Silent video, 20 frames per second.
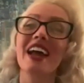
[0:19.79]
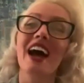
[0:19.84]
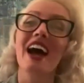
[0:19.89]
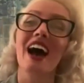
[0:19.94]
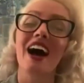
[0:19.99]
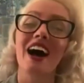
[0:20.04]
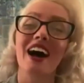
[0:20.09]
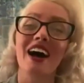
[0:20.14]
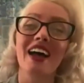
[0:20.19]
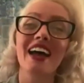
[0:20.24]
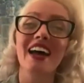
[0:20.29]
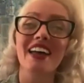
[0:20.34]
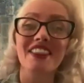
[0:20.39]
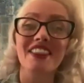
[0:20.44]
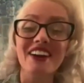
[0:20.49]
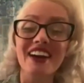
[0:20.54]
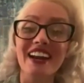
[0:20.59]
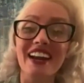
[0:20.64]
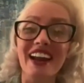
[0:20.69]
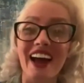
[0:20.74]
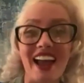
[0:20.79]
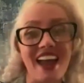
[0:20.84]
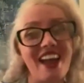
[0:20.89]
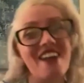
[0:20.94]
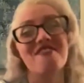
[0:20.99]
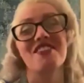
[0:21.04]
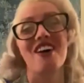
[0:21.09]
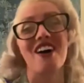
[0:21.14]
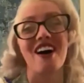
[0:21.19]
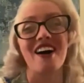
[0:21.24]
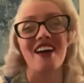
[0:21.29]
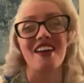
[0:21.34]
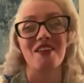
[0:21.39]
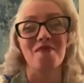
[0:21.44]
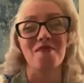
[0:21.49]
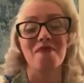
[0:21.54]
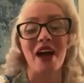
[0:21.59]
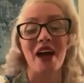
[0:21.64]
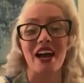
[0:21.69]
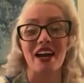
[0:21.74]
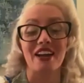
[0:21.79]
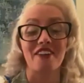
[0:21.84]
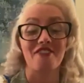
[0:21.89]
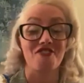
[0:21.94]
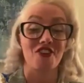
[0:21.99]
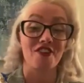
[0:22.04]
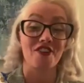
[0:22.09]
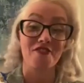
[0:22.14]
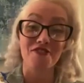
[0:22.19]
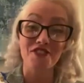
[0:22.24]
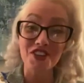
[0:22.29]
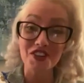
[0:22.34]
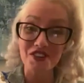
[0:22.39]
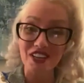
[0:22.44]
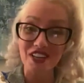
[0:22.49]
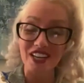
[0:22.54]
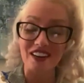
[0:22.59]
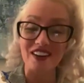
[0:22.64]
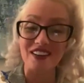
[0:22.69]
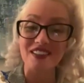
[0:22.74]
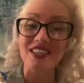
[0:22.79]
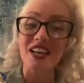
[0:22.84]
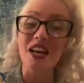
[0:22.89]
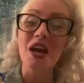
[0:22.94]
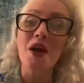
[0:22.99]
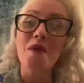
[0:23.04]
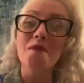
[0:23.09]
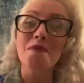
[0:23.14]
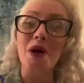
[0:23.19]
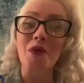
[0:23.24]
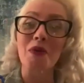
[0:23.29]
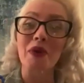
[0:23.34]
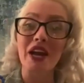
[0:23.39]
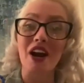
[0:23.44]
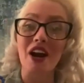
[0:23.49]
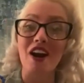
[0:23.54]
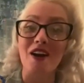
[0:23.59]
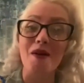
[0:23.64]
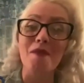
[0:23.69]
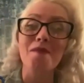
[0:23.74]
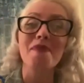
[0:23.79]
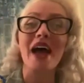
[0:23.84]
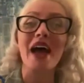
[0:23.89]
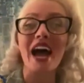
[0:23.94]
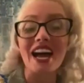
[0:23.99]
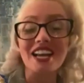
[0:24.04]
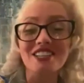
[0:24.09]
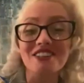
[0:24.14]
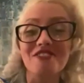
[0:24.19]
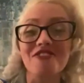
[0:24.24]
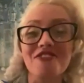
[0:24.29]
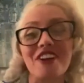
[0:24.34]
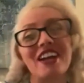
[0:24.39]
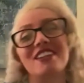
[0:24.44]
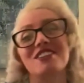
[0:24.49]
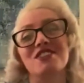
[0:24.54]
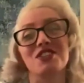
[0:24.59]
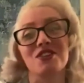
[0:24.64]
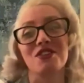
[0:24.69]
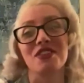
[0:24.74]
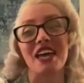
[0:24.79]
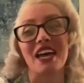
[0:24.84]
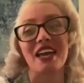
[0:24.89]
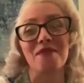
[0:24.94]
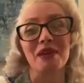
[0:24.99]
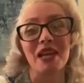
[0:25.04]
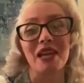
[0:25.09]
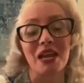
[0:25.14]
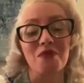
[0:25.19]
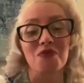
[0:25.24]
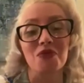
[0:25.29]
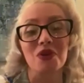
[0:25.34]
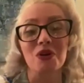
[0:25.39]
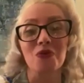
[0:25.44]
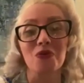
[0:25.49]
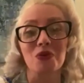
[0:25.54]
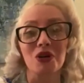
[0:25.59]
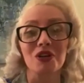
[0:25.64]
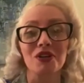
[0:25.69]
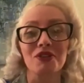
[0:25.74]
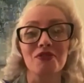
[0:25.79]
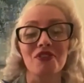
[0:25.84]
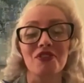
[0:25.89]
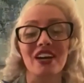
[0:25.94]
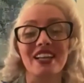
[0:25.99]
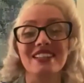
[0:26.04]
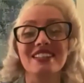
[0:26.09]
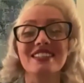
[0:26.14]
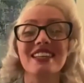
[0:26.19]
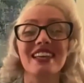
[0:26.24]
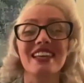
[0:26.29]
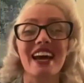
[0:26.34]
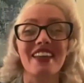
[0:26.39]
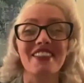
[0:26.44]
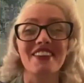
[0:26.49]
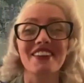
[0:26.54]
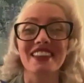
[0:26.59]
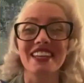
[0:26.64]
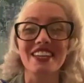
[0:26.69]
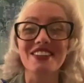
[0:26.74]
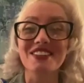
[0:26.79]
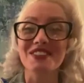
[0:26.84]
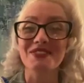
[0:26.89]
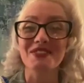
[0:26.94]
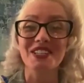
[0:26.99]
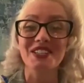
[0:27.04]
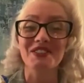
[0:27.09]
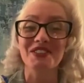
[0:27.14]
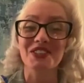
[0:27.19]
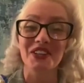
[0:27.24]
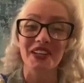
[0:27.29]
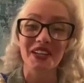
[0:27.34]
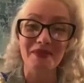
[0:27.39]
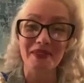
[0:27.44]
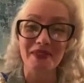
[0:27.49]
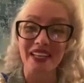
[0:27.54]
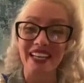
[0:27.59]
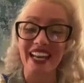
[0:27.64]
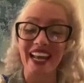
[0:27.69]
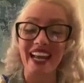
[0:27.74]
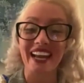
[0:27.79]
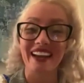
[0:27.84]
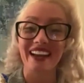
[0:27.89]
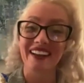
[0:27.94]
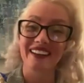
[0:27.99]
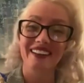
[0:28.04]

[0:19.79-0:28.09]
Heather and I have gone back for a few years, but we are pageant friends who then became real world friends. Heather, thank you so much for joining me today.